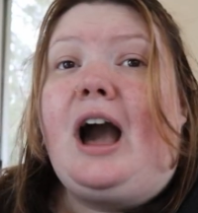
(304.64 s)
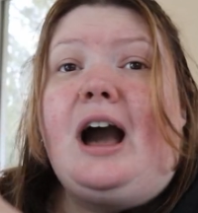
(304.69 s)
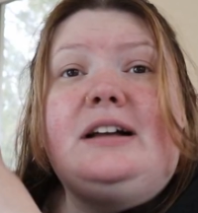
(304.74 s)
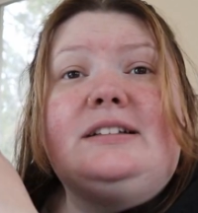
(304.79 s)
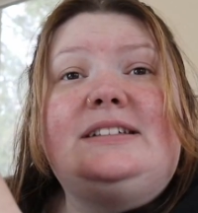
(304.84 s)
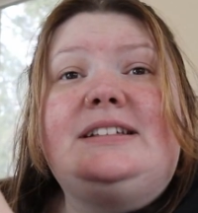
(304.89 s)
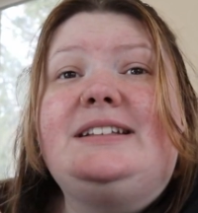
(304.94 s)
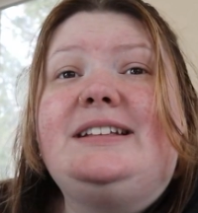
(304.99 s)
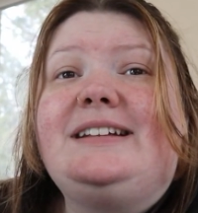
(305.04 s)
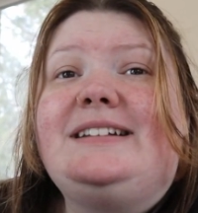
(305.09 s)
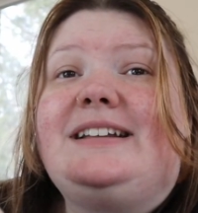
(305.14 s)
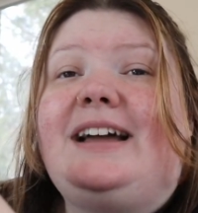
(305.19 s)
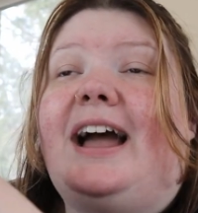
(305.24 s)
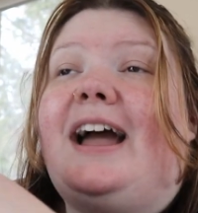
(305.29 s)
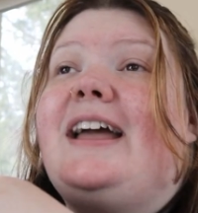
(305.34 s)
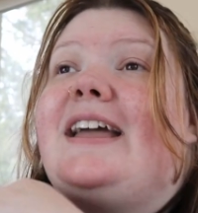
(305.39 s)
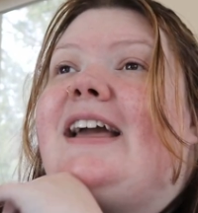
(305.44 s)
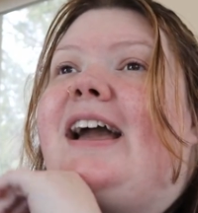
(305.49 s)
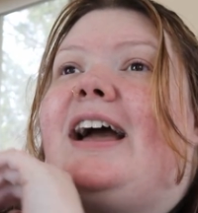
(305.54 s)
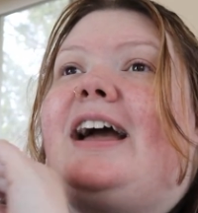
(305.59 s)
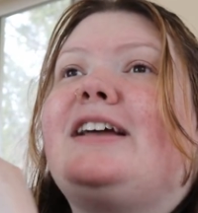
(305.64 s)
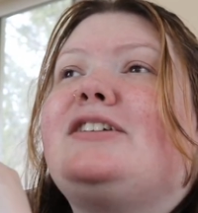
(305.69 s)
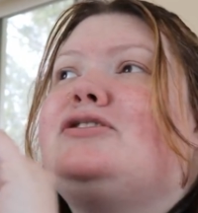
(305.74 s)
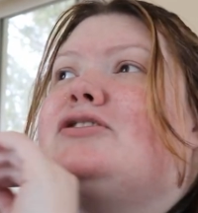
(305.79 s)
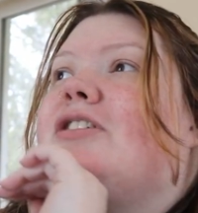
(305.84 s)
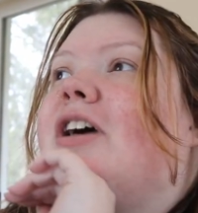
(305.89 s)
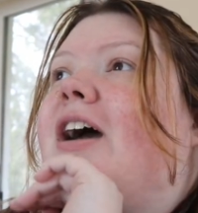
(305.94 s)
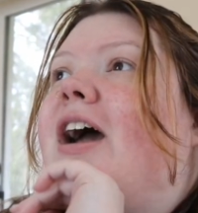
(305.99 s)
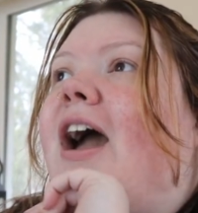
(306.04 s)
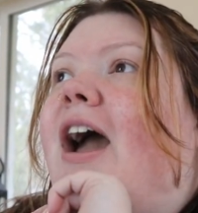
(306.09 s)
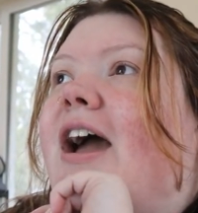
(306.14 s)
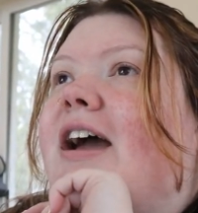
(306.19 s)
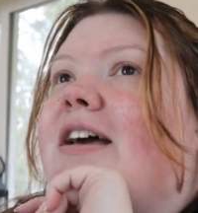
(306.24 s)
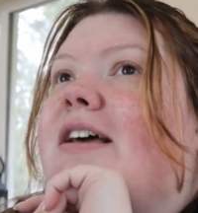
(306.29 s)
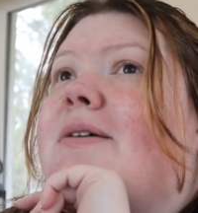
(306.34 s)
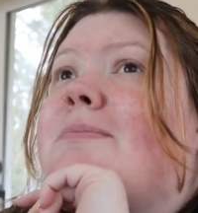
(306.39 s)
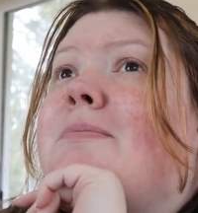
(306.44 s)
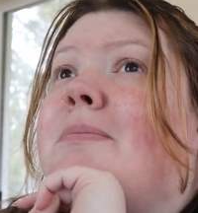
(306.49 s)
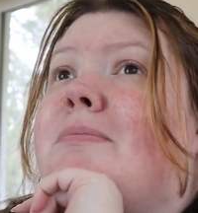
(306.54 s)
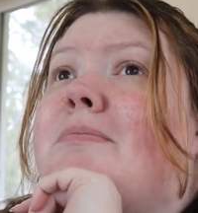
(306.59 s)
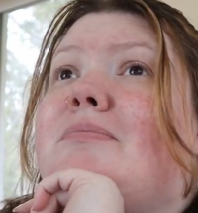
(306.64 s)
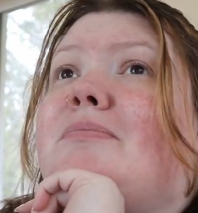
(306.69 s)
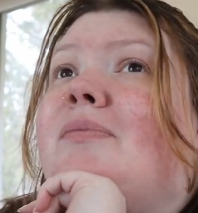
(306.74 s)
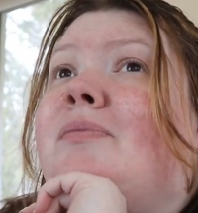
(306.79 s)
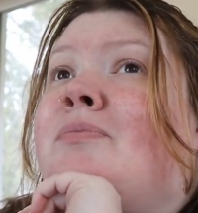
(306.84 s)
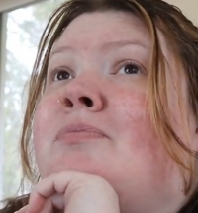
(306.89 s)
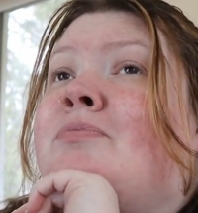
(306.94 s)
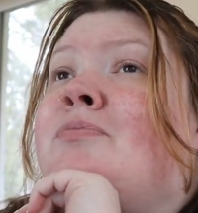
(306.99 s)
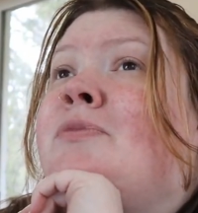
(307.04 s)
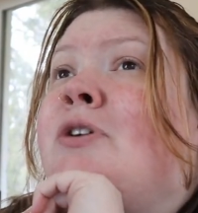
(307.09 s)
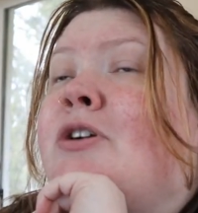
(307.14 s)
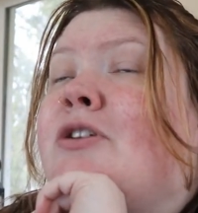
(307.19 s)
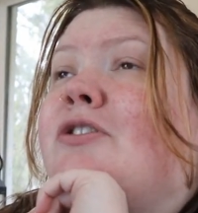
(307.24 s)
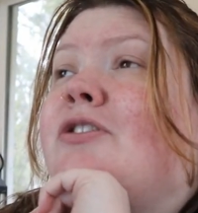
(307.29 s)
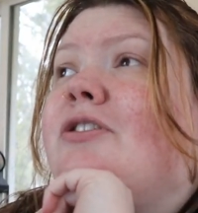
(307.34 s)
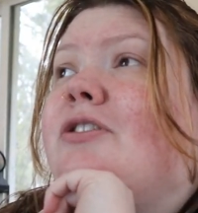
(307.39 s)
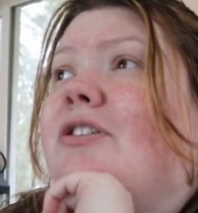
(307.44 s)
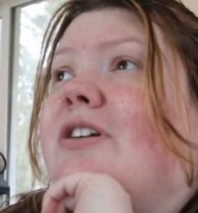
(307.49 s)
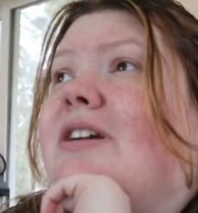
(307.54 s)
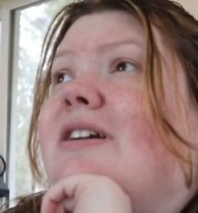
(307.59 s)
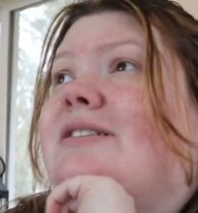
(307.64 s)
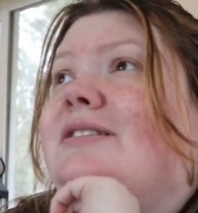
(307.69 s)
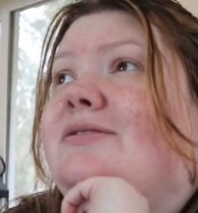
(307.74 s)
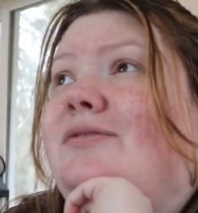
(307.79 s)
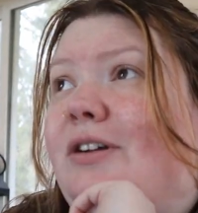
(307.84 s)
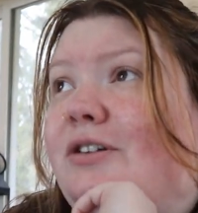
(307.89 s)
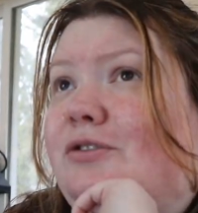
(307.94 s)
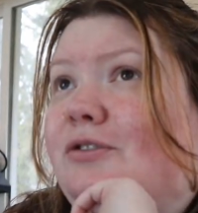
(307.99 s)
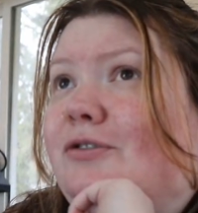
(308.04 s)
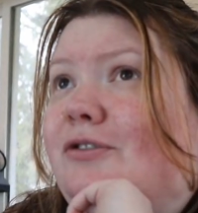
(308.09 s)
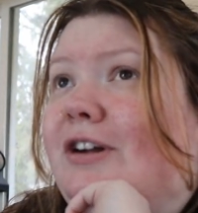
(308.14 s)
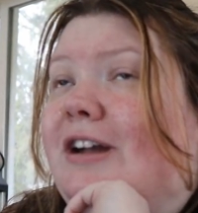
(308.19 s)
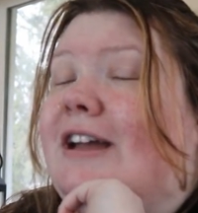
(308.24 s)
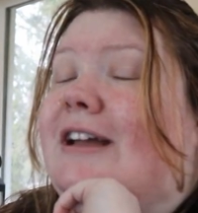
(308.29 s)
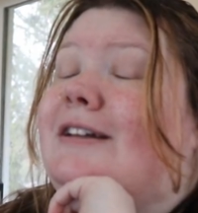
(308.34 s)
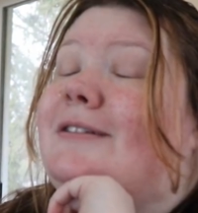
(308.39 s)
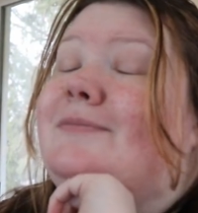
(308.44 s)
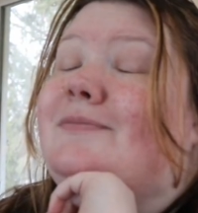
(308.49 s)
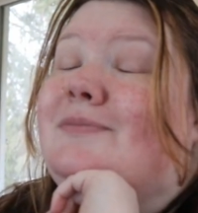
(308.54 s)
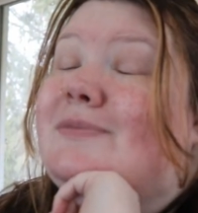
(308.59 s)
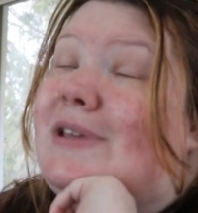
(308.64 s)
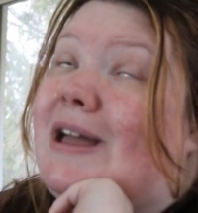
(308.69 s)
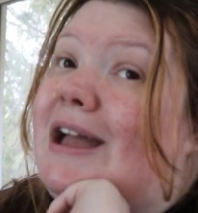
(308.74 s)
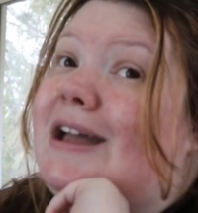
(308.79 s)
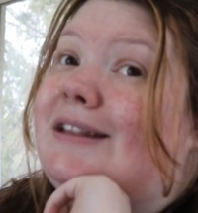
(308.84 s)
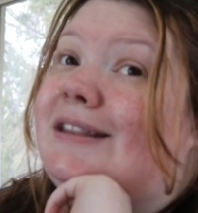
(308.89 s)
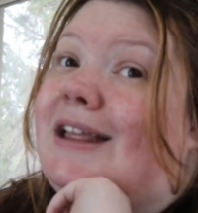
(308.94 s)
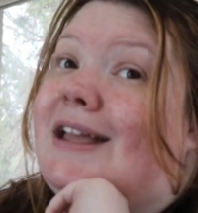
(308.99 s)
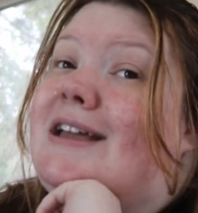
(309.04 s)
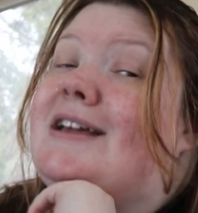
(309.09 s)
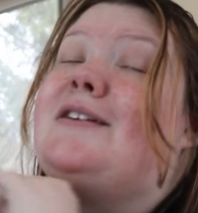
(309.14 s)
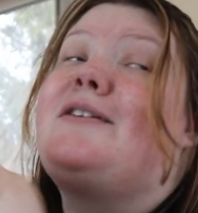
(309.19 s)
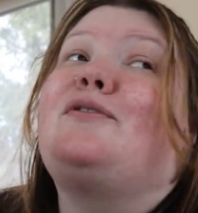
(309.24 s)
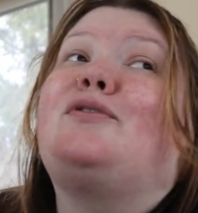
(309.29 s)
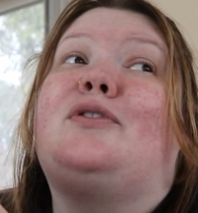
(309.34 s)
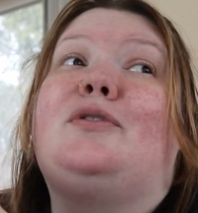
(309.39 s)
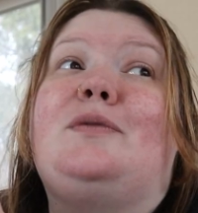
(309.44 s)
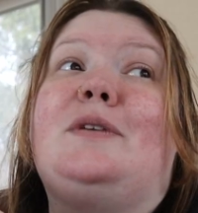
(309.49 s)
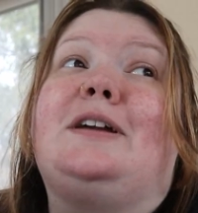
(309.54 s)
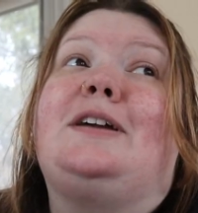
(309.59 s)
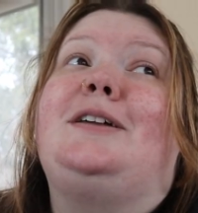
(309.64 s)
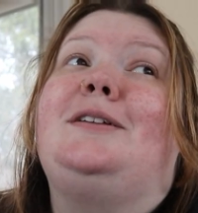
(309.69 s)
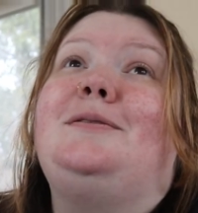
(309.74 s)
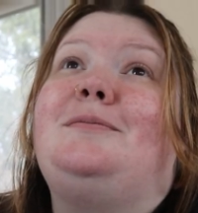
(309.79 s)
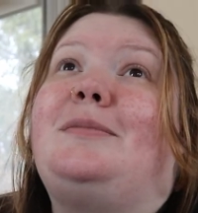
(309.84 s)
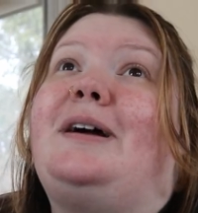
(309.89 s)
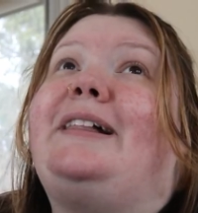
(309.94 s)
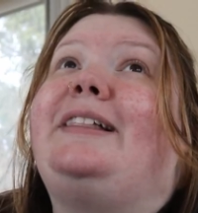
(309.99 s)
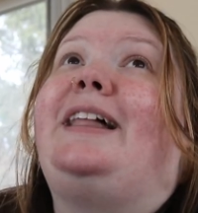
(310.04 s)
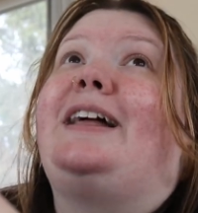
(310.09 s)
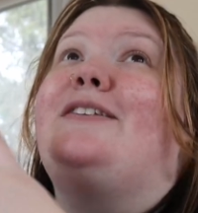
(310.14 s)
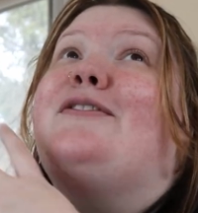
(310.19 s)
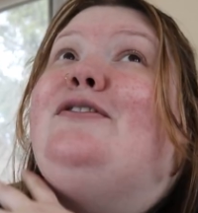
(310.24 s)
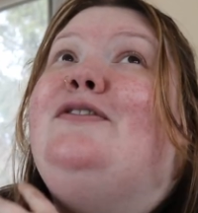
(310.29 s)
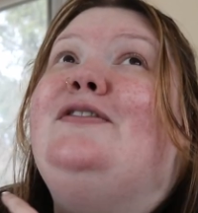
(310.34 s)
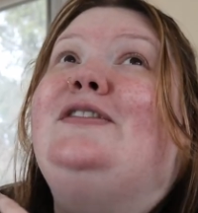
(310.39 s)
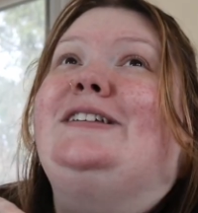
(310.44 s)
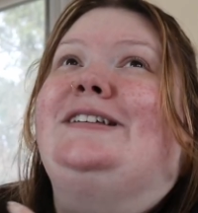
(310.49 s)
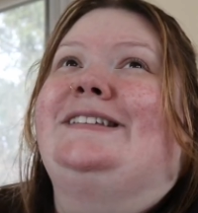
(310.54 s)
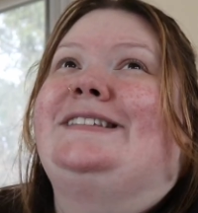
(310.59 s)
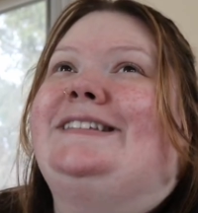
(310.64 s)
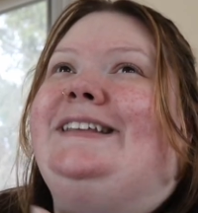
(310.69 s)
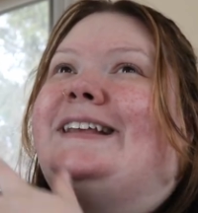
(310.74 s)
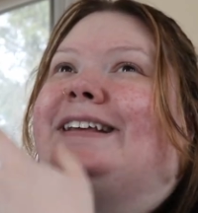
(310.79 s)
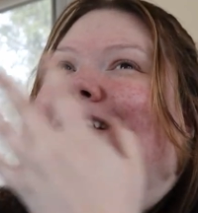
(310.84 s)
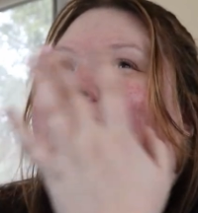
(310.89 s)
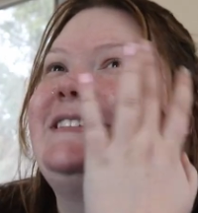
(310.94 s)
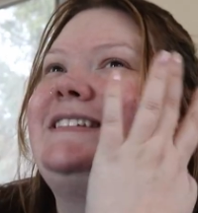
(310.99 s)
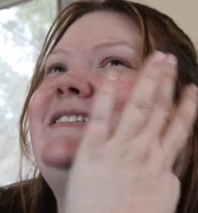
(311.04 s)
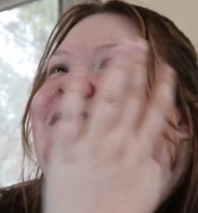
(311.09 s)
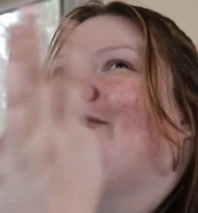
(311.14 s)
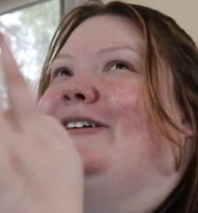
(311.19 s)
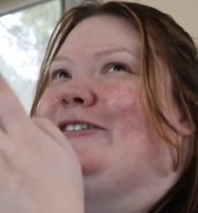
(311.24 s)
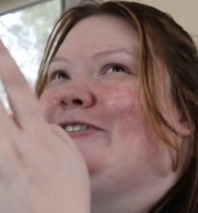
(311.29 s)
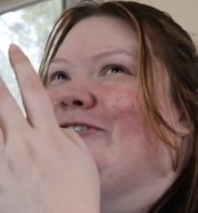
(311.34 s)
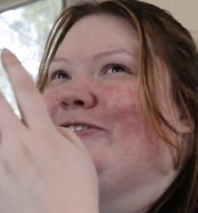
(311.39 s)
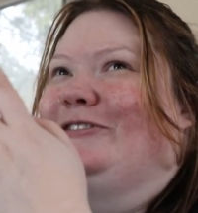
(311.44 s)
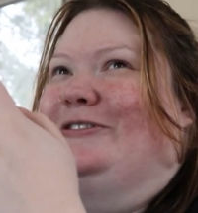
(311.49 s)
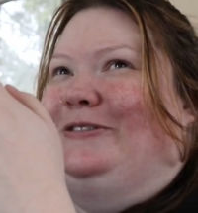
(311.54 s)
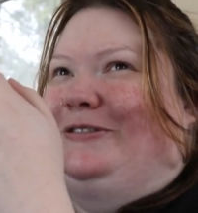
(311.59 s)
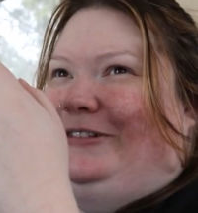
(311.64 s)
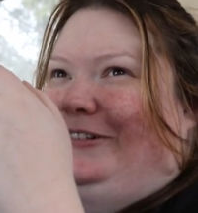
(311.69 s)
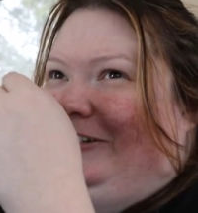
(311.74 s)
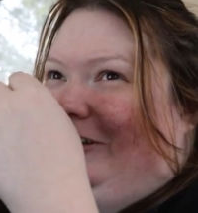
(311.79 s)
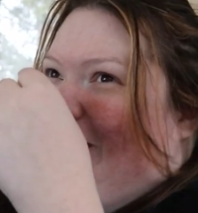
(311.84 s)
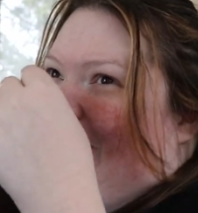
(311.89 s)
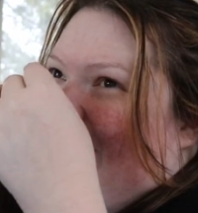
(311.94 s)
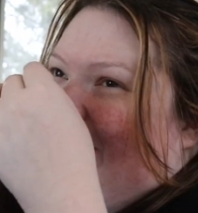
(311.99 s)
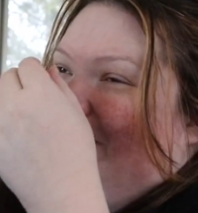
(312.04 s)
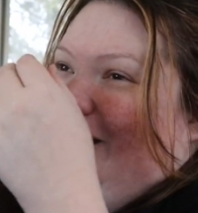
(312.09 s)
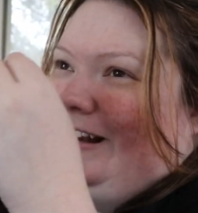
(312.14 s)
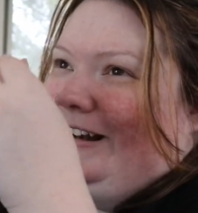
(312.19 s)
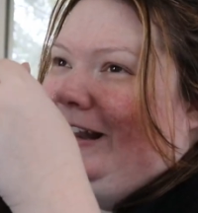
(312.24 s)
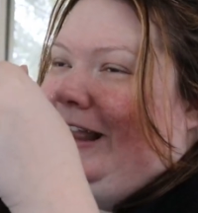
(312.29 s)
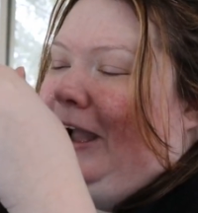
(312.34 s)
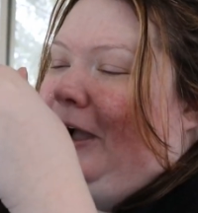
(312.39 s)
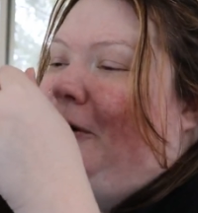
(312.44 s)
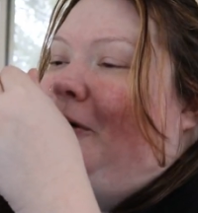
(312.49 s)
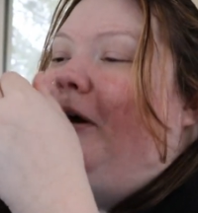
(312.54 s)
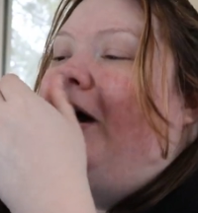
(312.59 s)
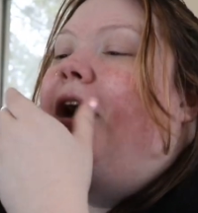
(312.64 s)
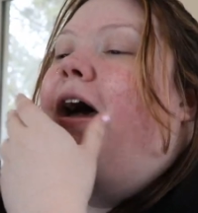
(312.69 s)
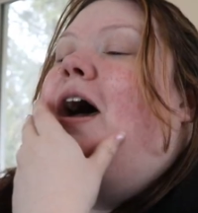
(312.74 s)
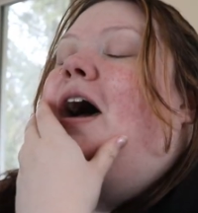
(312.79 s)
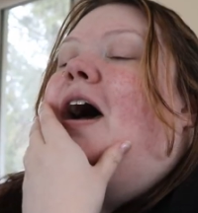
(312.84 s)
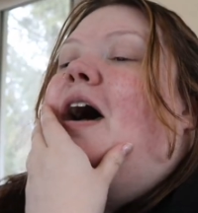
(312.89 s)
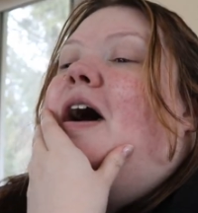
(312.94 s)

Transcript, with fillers: constantly dying. Mercury is in retrograde, and like for real, my life is like it's in retrograde right now.